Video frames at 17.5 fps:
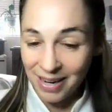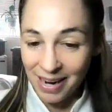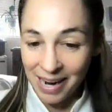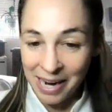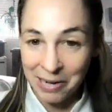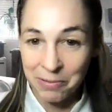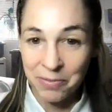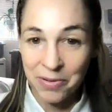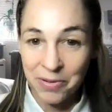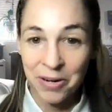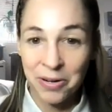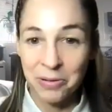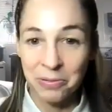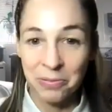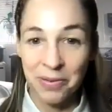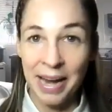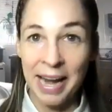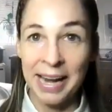I don't
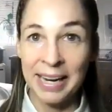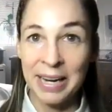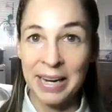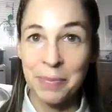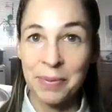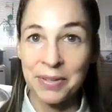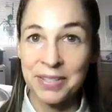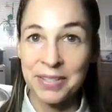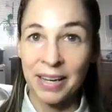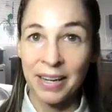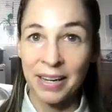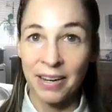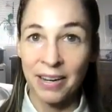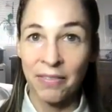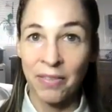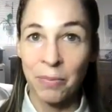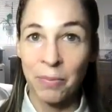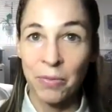know, 80%
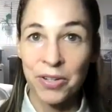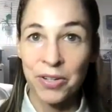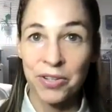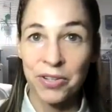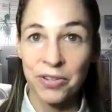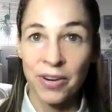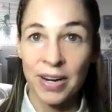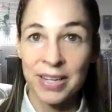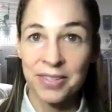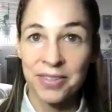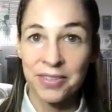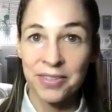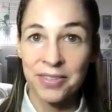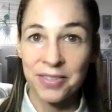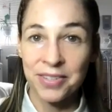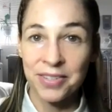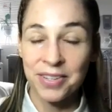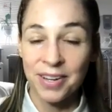of the
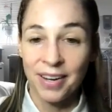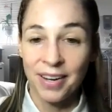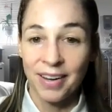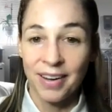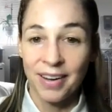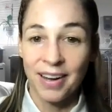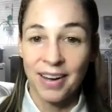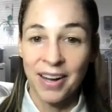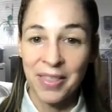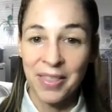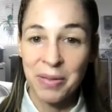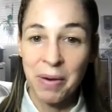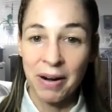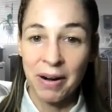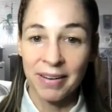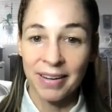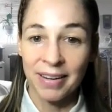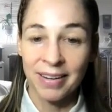moisturizers on the
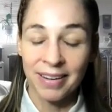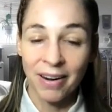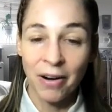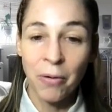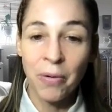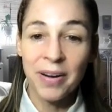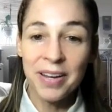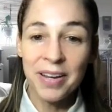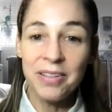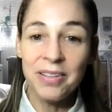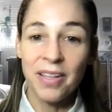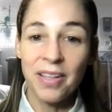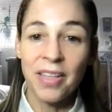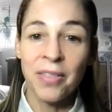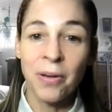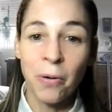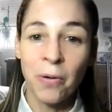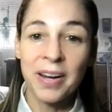market.
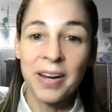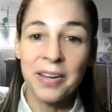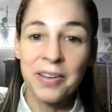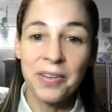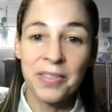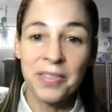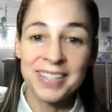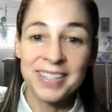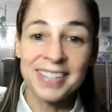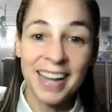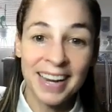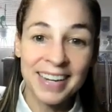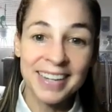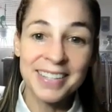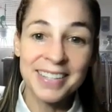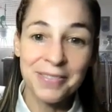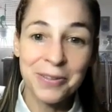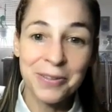The
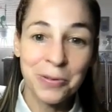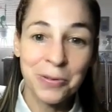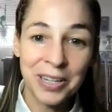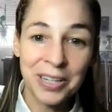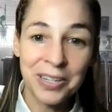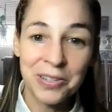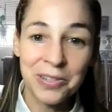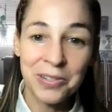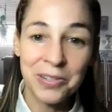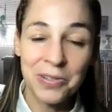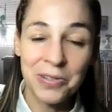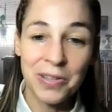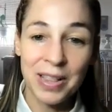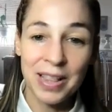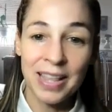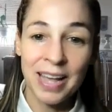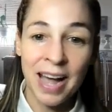size of an oil